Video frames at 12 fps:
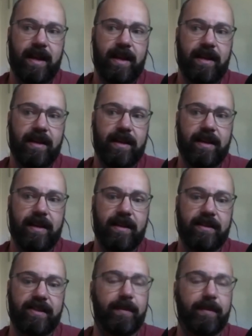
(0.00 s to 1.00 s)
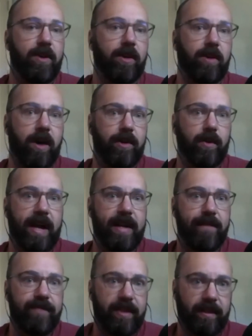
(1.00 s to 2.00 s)
something called
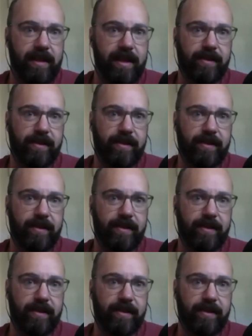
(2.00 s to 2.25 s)
autogynephilia.